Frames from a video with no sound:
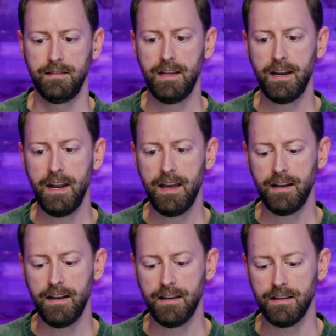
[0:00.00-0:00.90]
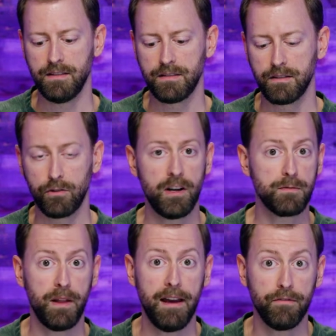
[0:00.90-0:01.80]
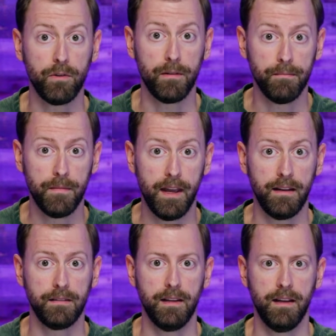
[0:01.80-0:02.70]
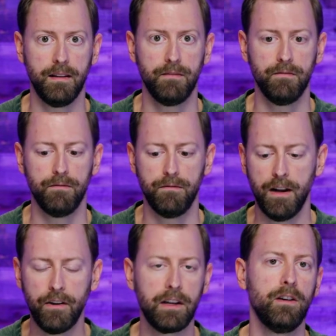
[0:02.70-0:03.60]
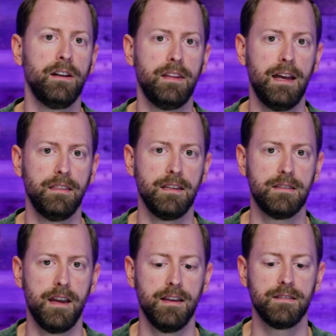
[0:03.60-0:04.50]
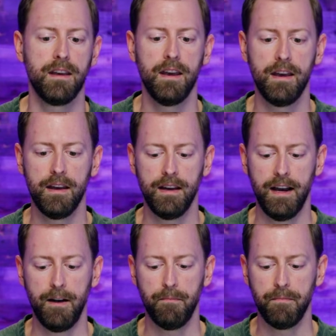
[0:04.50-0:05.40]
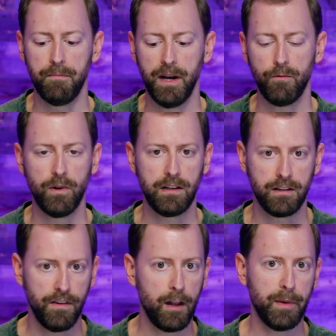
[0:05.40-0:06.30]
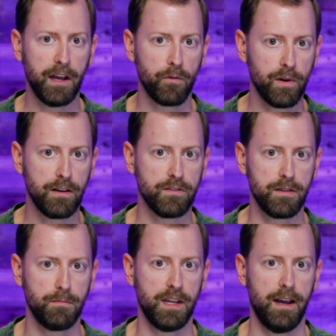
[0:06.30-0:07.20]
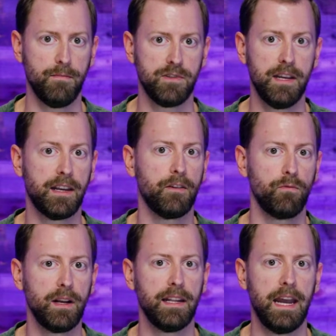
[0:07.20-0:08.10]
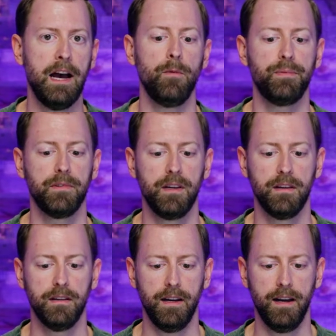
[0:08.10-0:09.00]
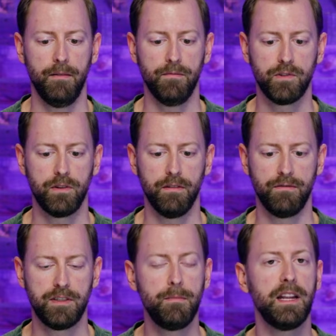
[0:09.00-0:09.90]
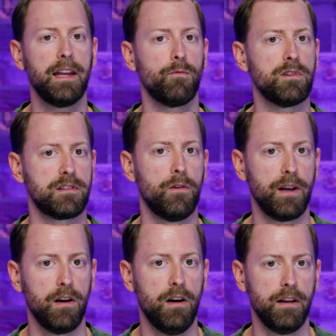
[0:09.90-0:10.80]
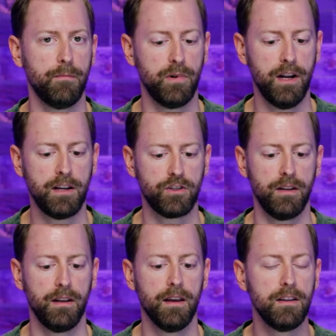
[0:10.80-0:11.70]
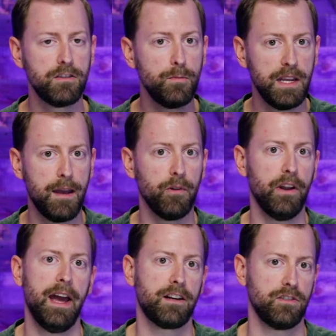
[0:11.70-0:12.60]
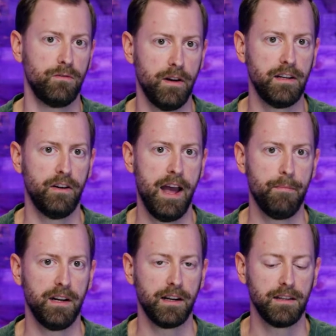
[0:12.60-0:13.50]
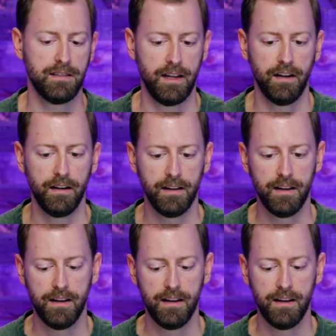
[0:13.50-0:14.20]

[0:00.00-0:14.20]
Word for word: .NET is cross-platform and, and very good at that these days. Um, but when you're developing on Windows sometimes, it can really help um, sort of simulate what's going on in production to be able to actually run your app in a container.